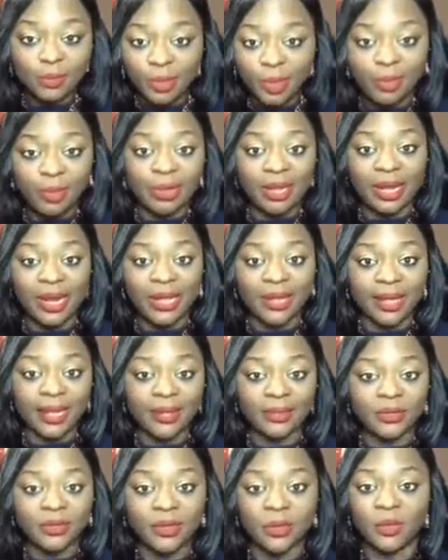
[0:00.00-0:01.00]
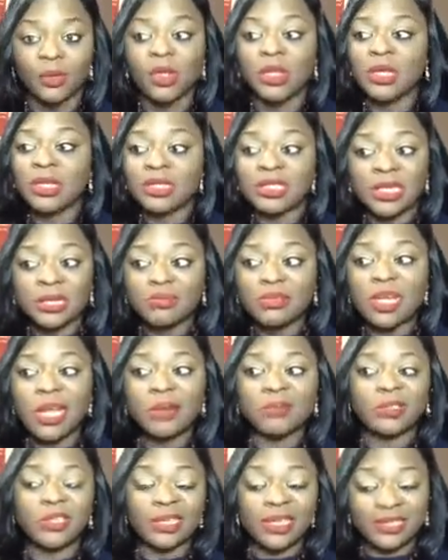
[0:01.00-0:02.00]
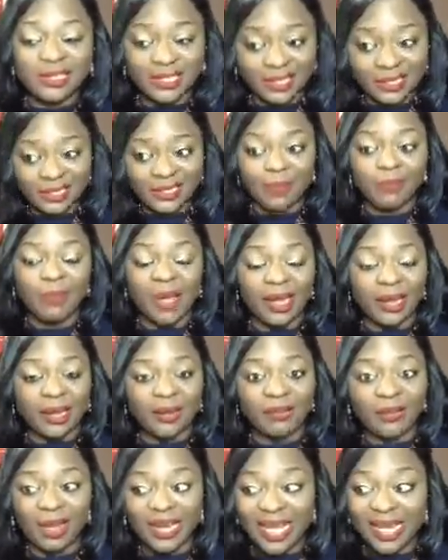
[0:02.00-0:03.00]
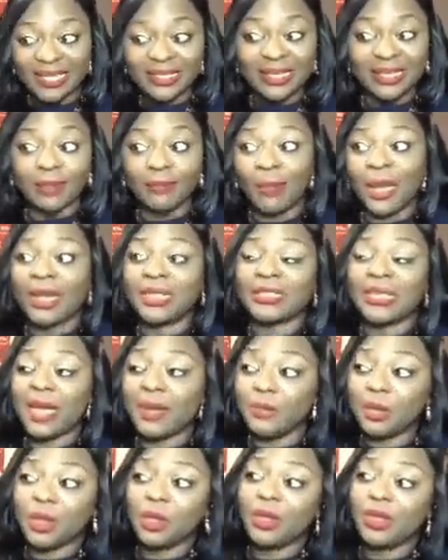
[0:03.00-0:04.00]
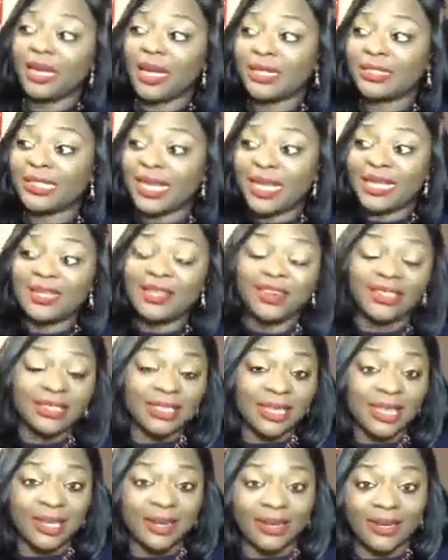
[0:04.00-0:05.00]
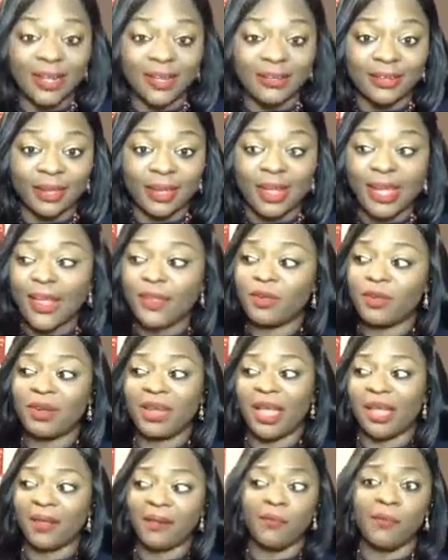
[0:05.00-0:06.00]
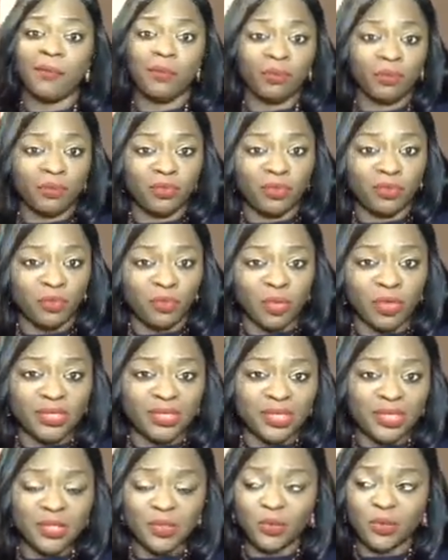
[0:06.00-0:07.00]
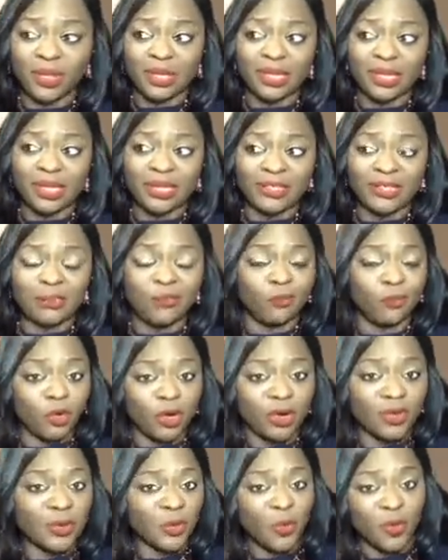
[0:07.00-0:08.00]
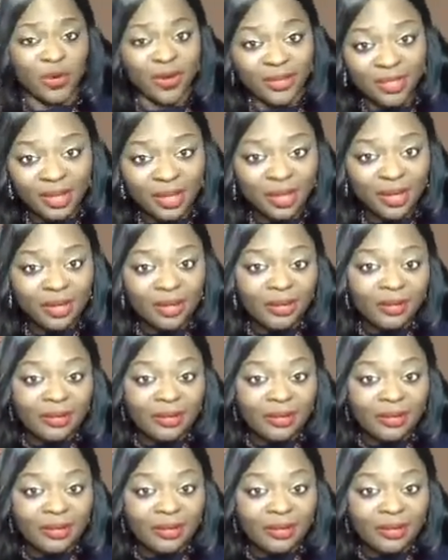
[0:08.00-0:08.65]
to people that I counsel. Sometimes you need to sit back and relax, and by the time you look at 10 years later down the line, you're like, was this really divorce worthy?